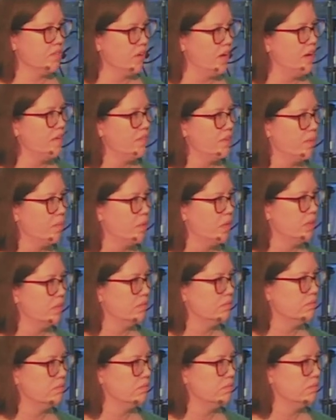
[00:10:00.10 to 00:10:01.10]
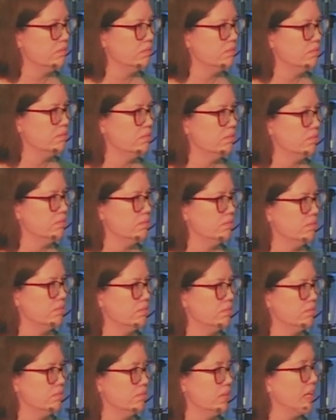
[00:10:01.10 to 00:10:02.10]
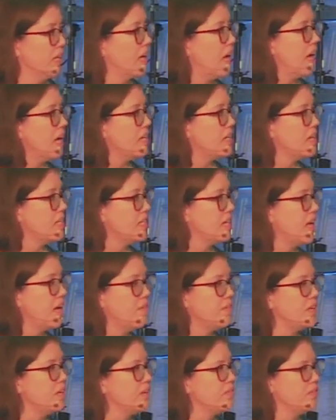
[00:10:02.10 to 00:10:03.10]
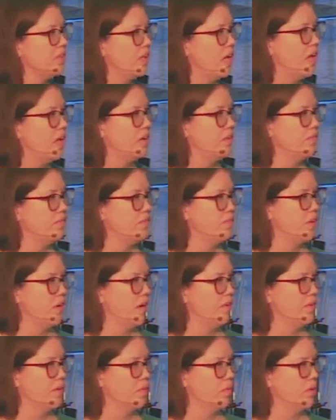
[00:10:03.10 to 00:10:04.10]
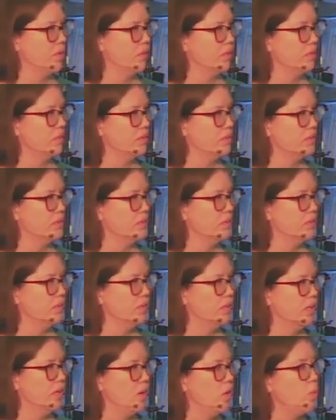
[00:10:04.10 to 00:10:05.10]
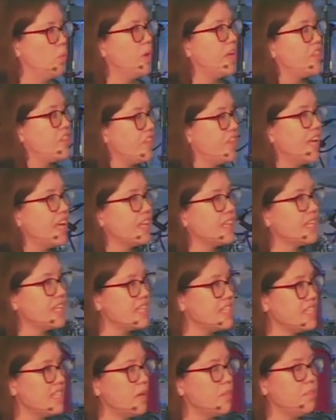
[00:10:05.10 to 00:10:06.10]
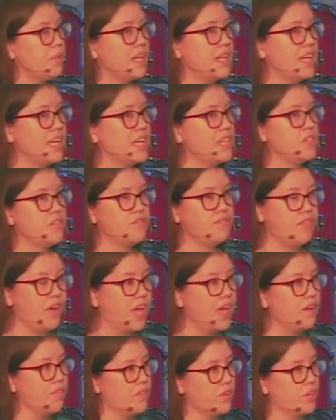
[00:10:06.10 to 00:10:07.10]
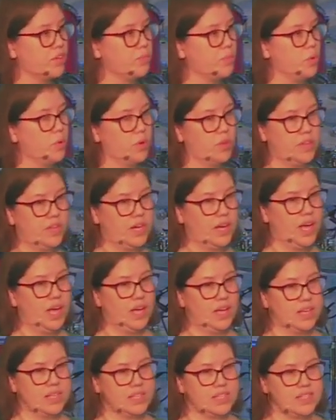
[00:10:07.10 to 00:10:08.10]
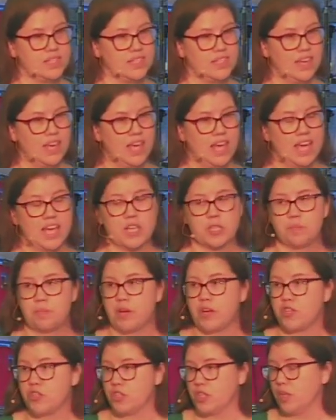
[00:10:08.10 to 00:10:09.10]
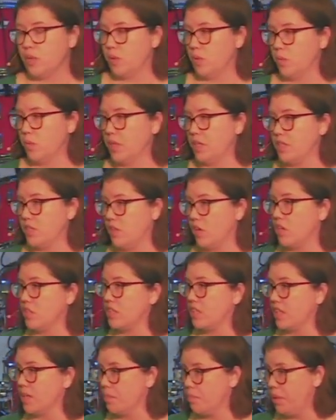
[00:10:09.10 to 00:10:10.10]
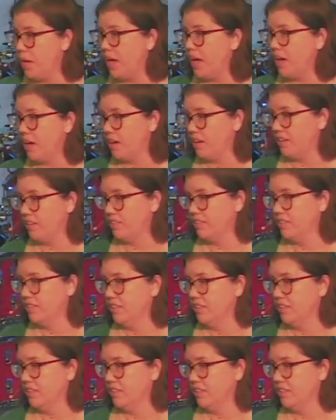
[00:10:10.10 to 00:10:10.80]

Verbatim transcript: for everyone, that God doesn't have enough love for everyone we think that somebody is favored more than us, especially when we start to compare